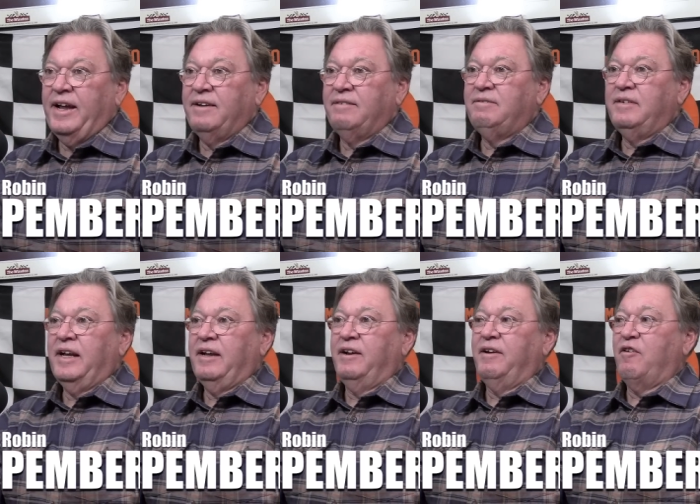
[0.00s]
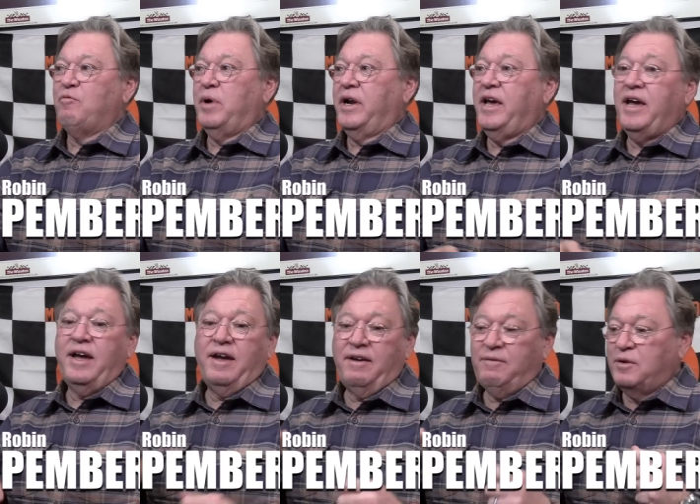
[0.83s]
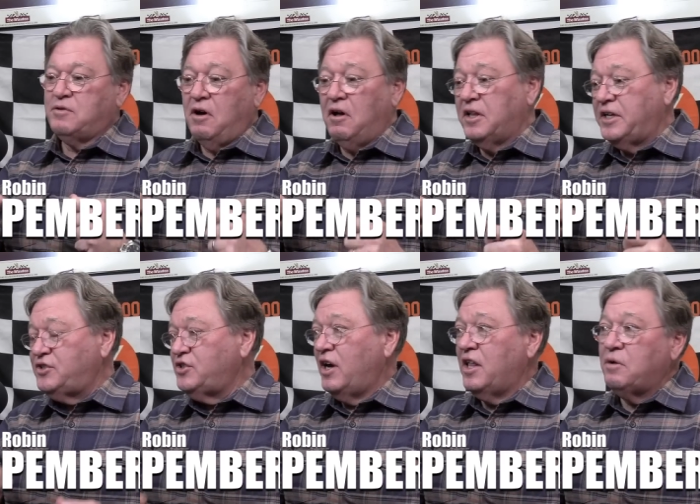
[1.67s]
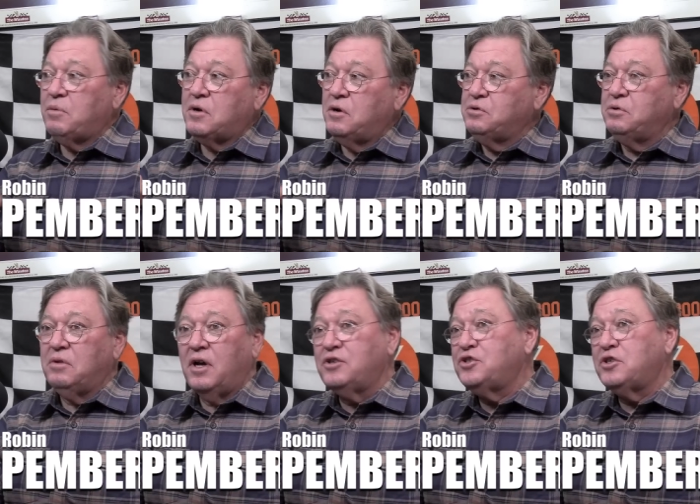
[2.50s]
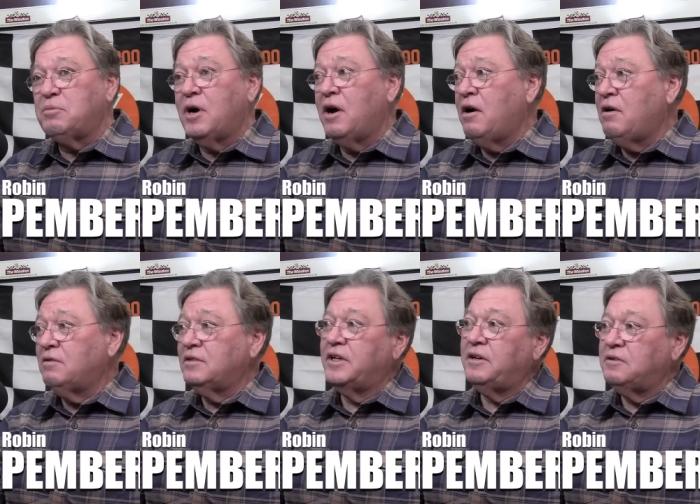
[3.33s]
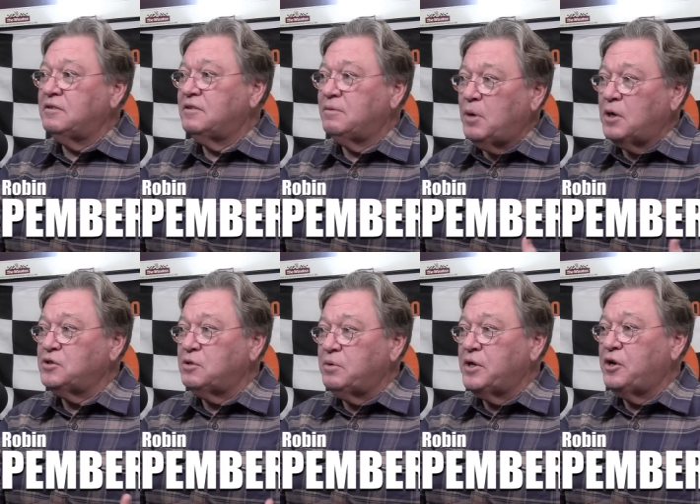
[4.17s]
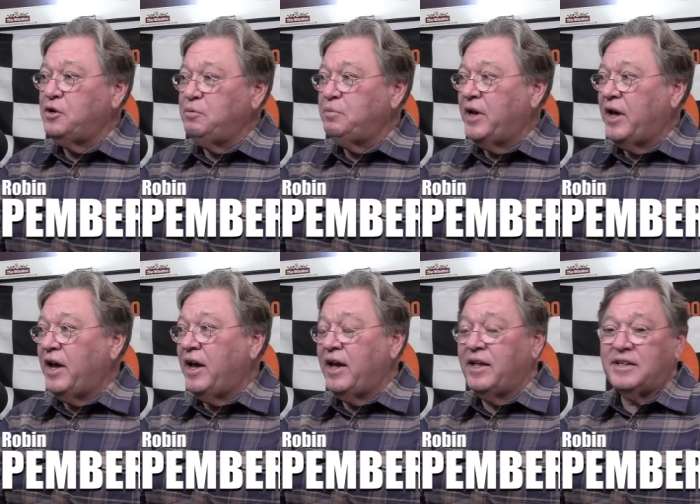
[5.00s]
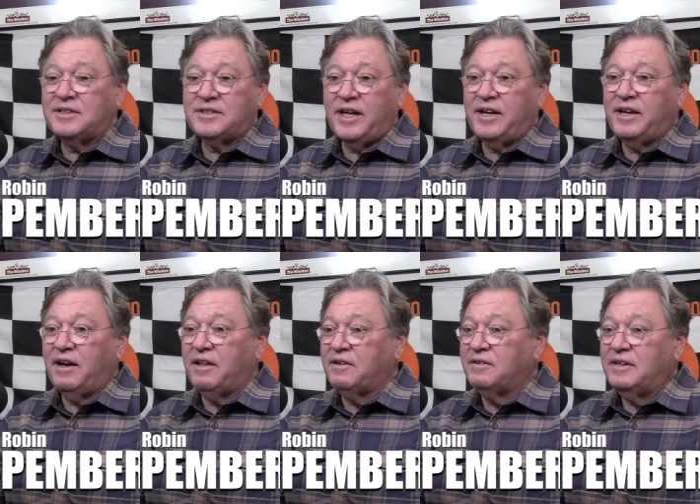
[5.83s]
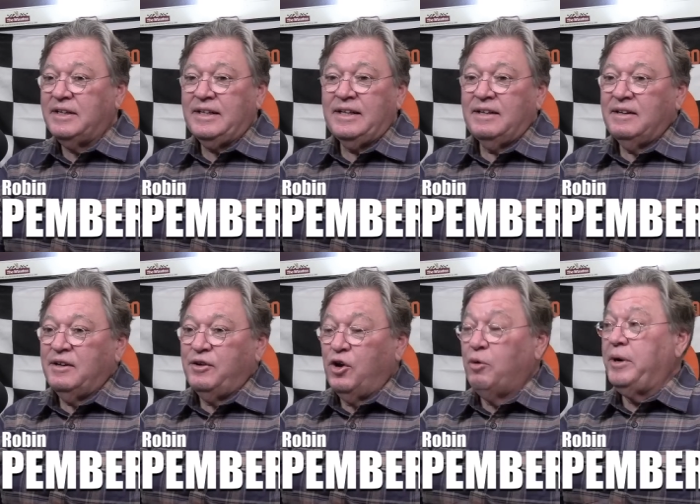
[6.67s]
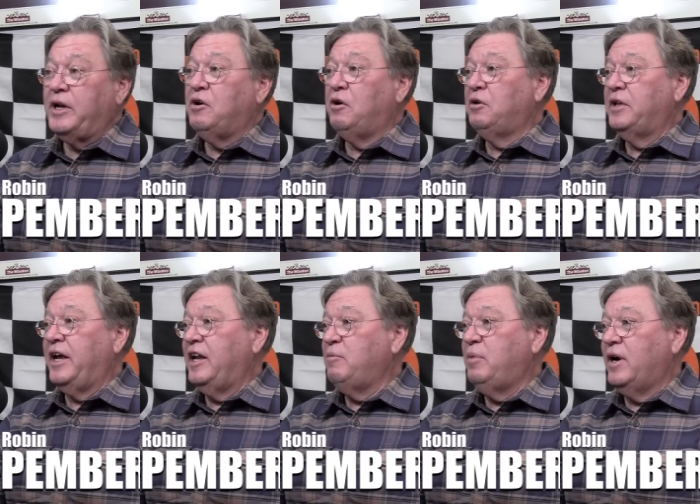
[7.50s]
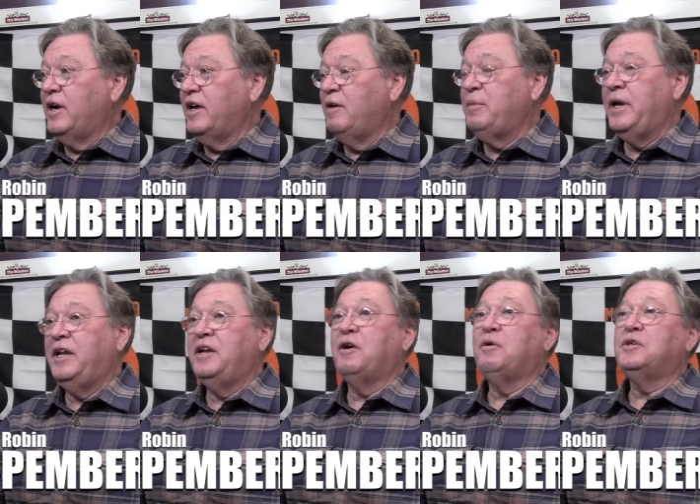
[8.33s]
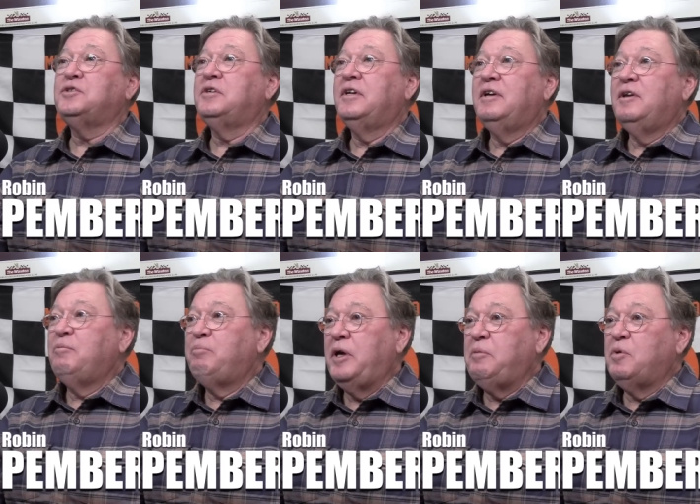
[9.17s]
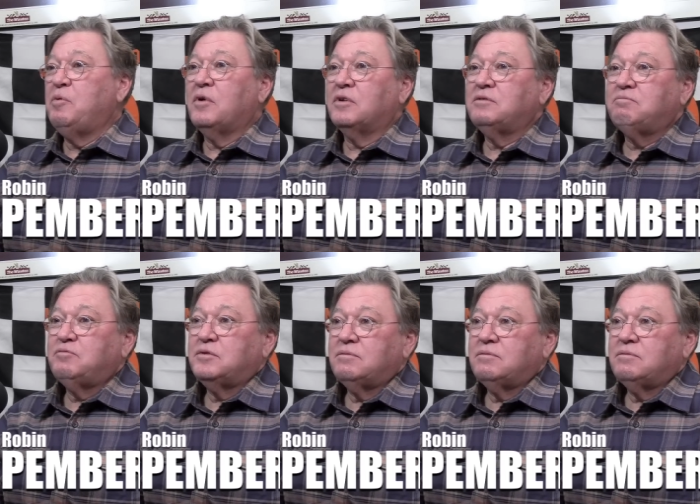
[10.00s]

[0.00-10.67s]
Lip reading: And, you know, everybody, hey, we'll call each other. We'll go do lunch tomorrow. You know, tomorrow's a recoup day, this, that, and the other. Nobody called anybody. I mean, there was people were